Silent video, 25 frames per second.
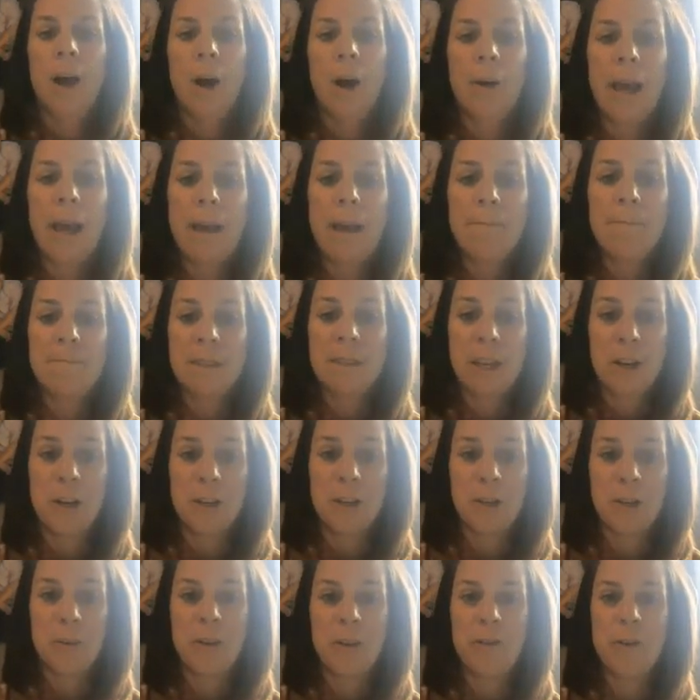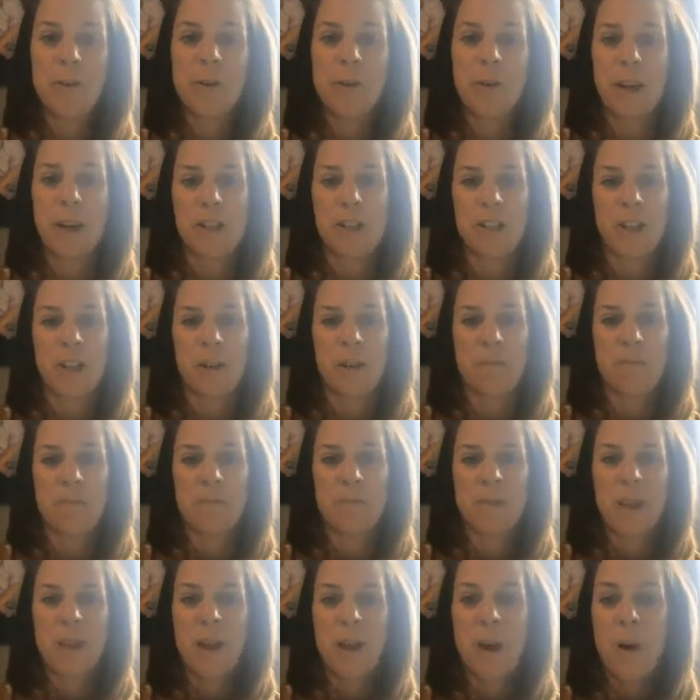Okay, here's a review question.
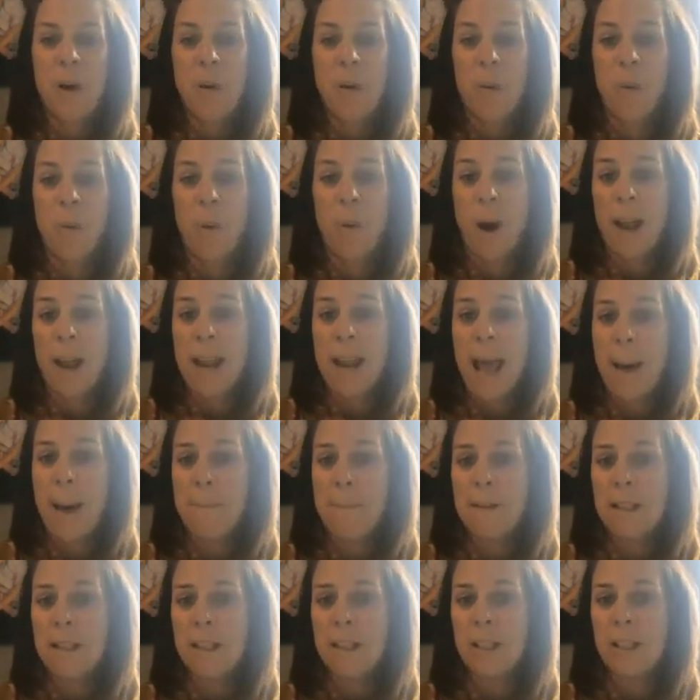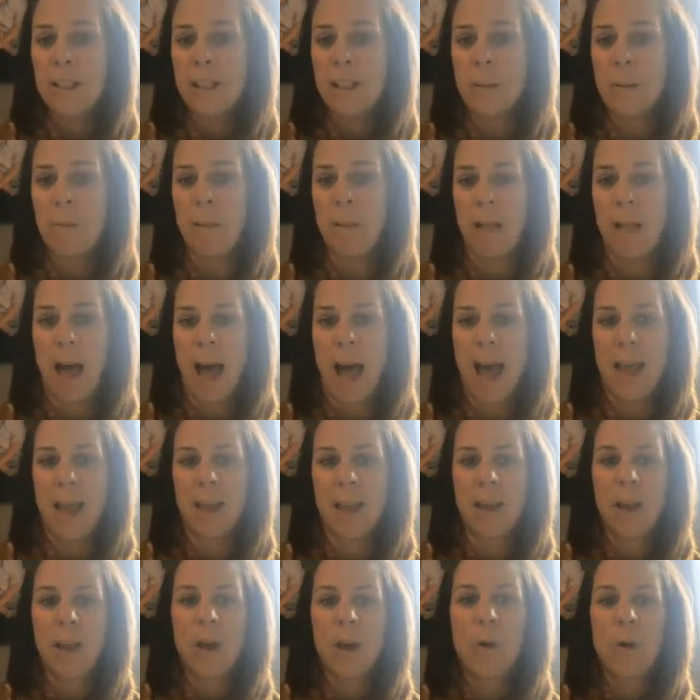What happens to
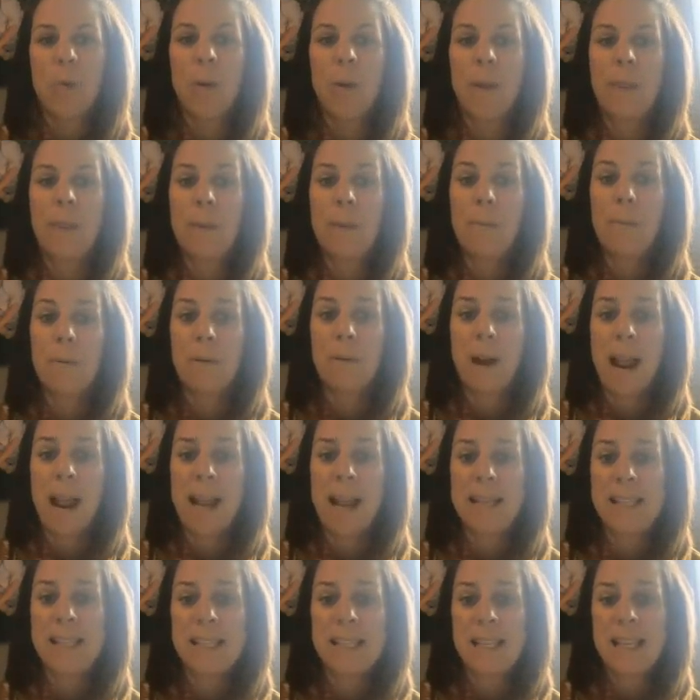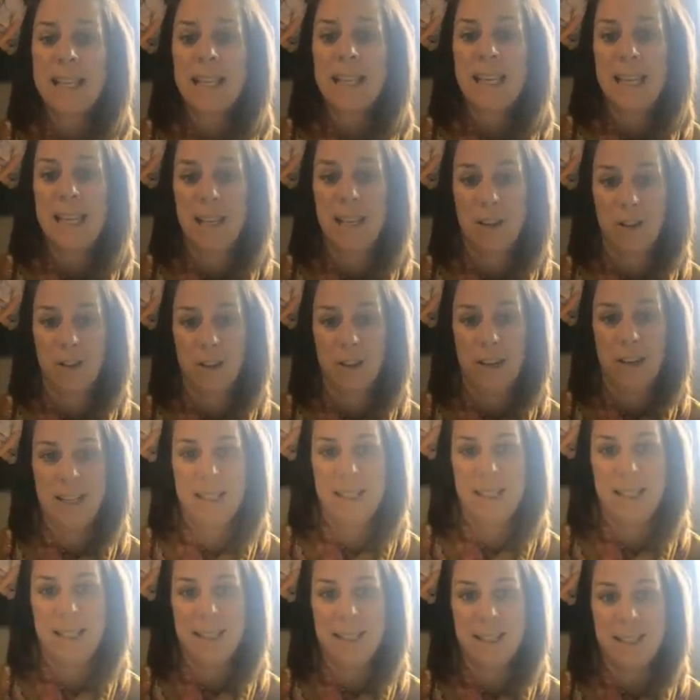supply when the price
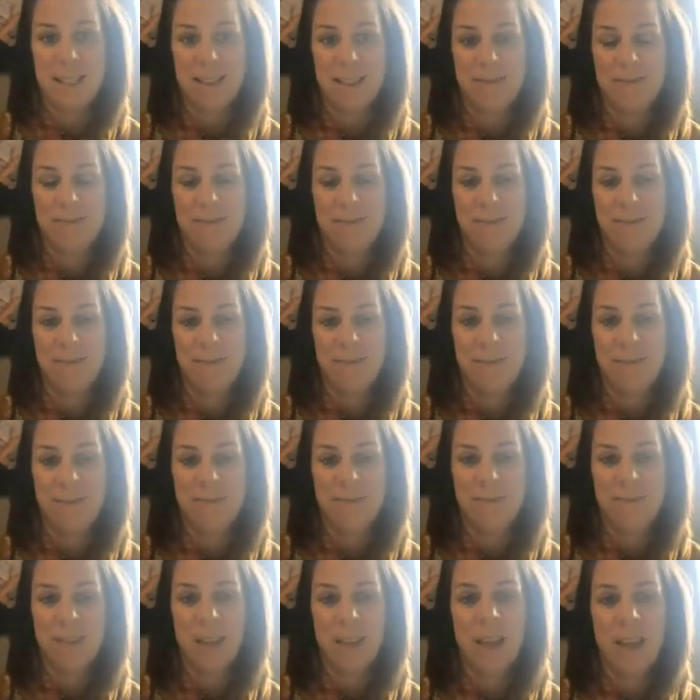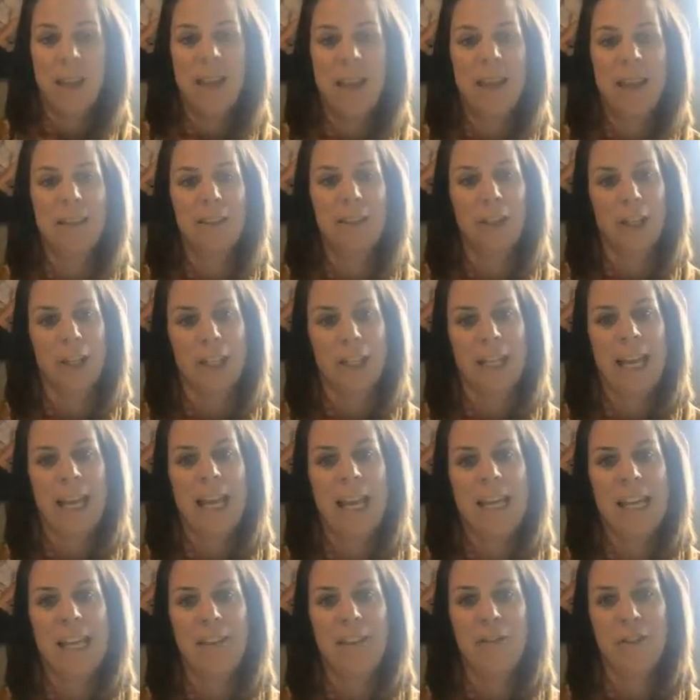increases? And look,
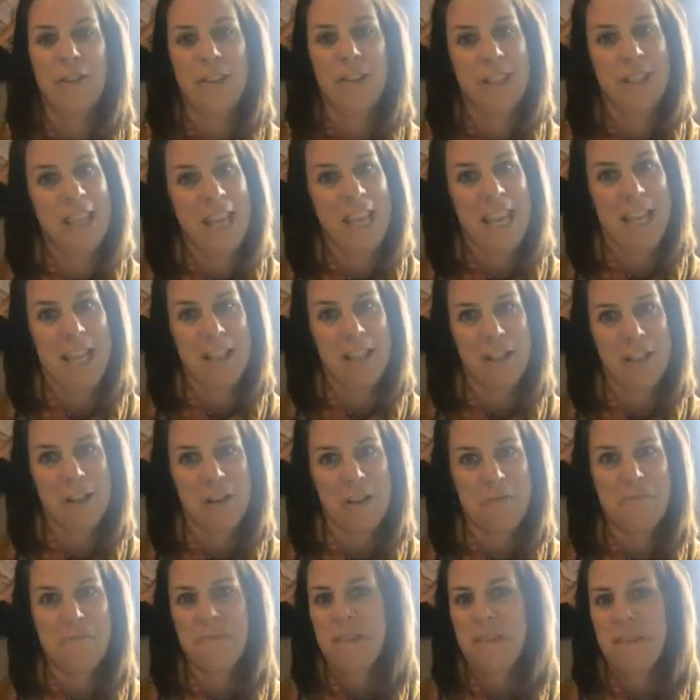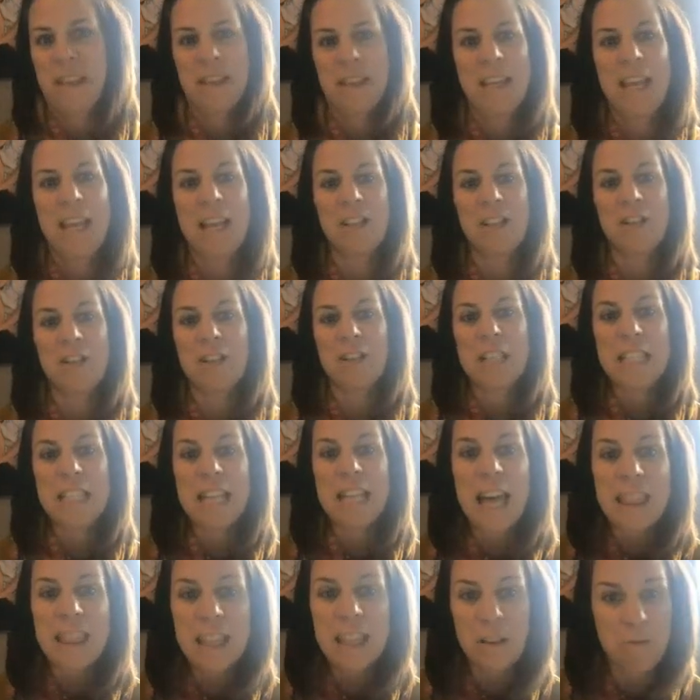I give you the answer. The answer is
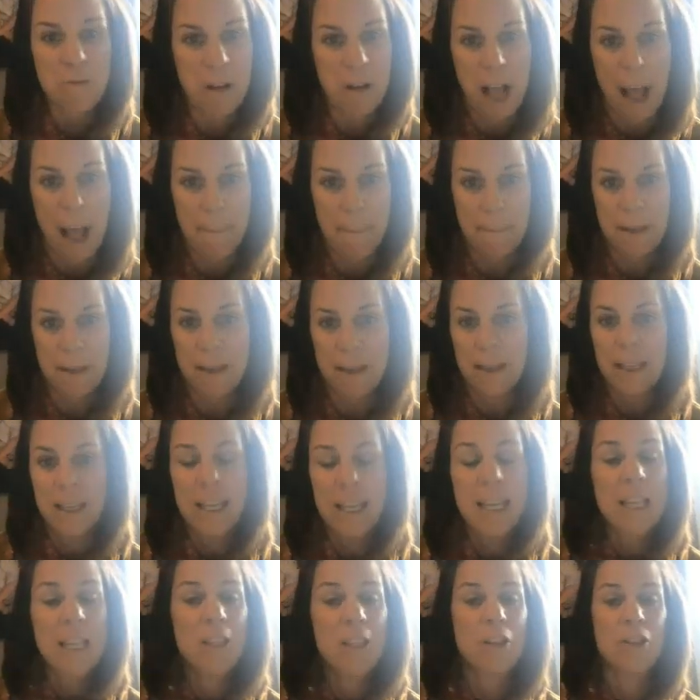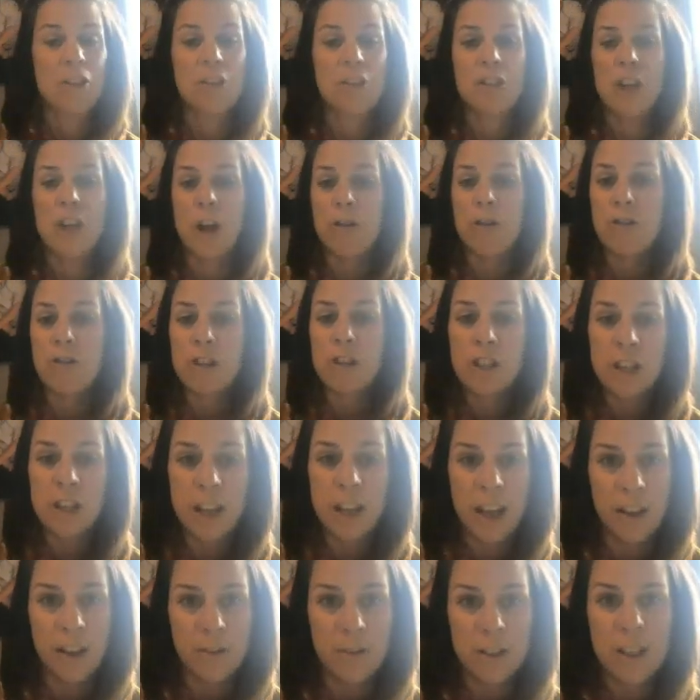nothing will happen. There's no
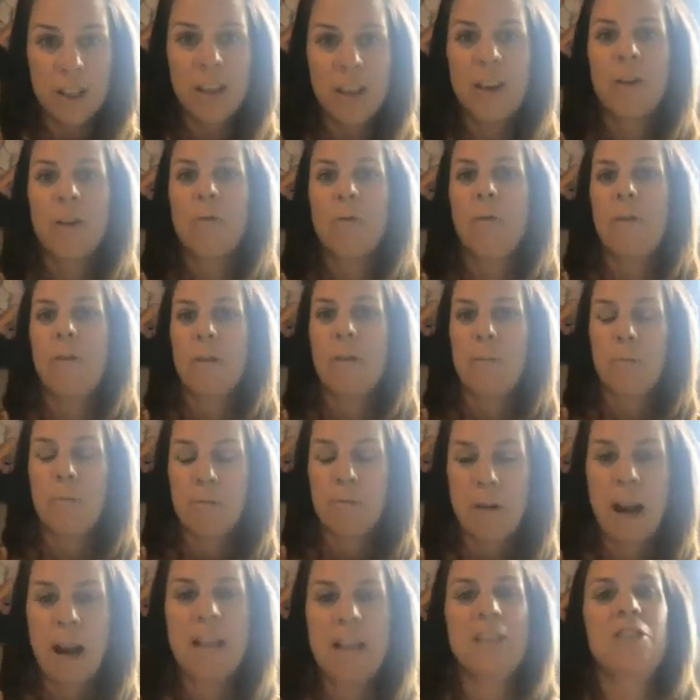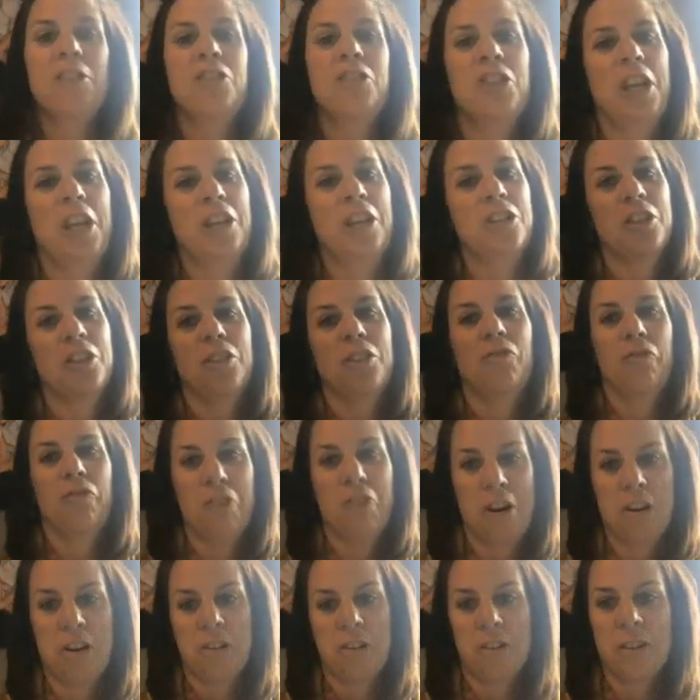shift when the price changes
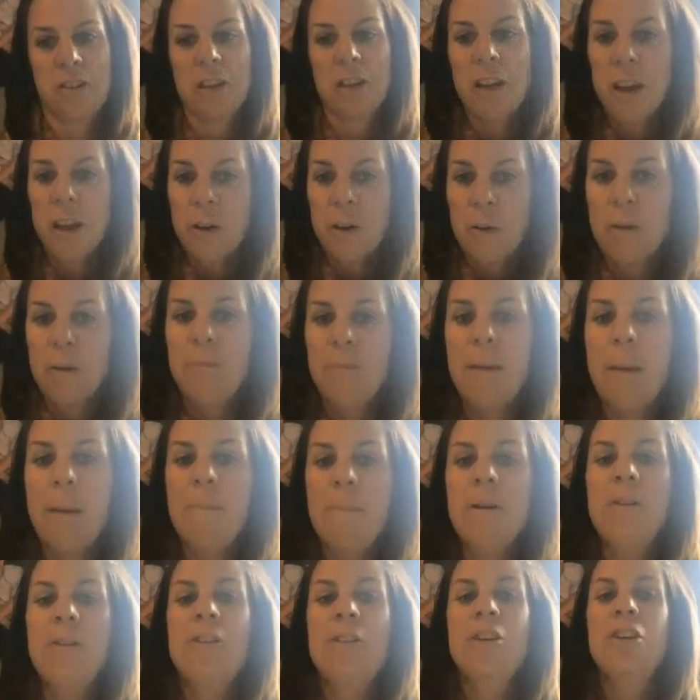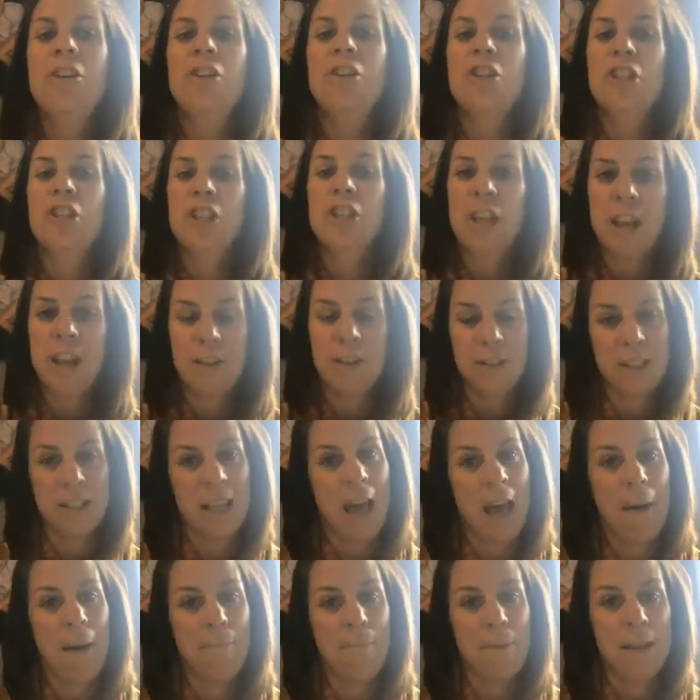first. Remember the shifts
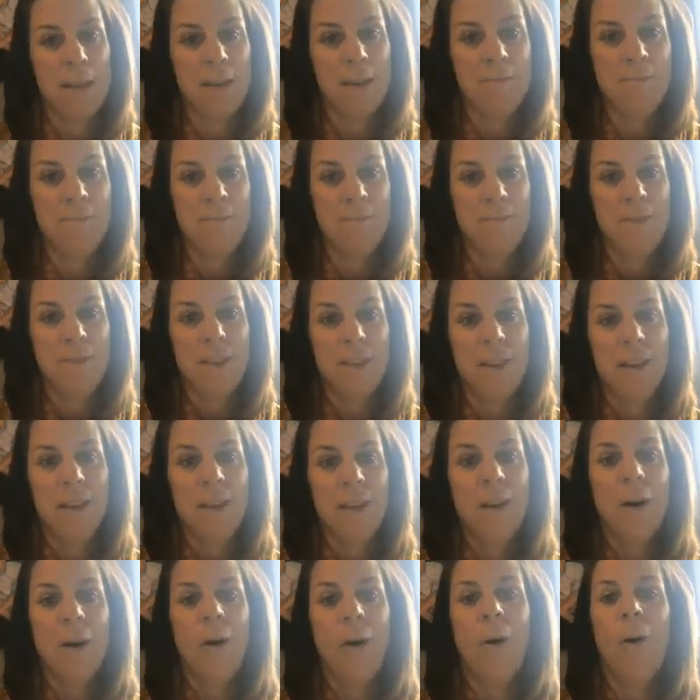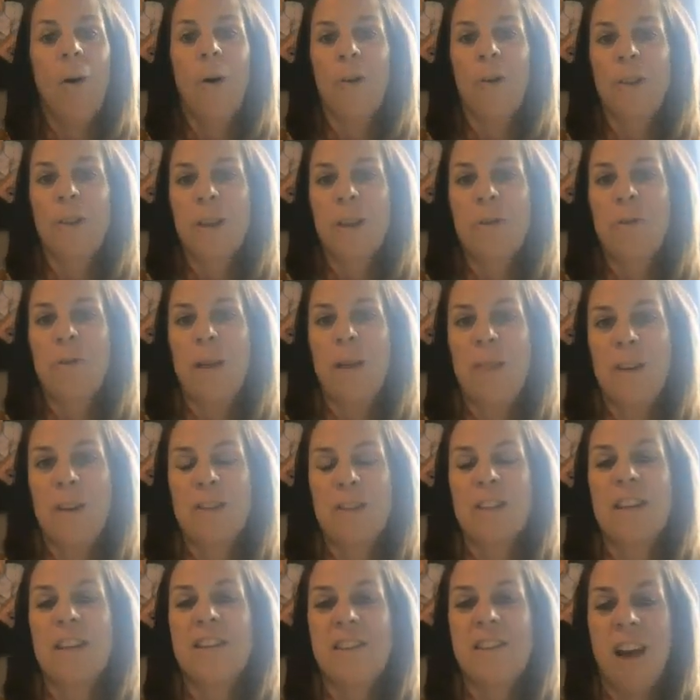happen only when
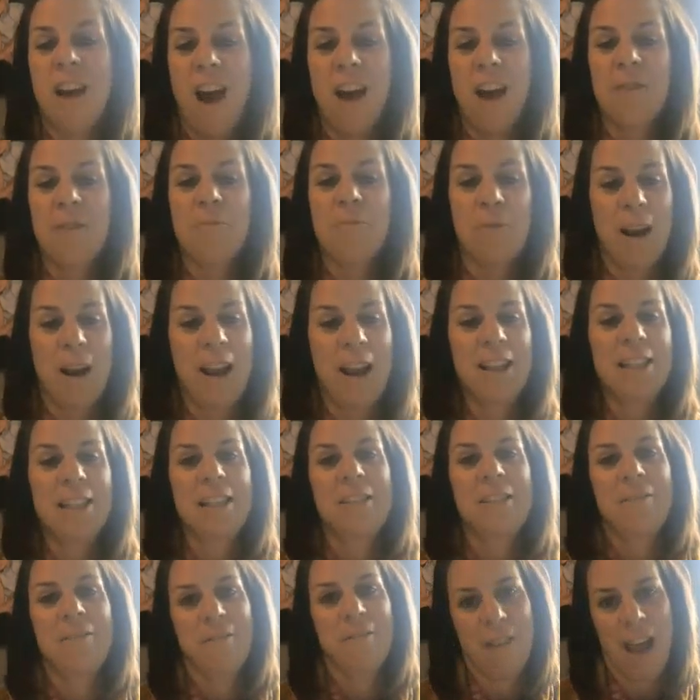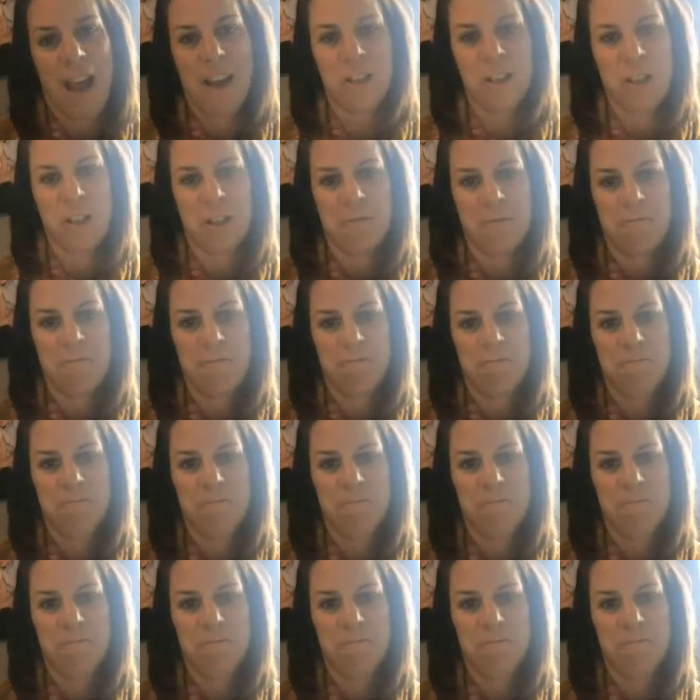there's a non-price factor.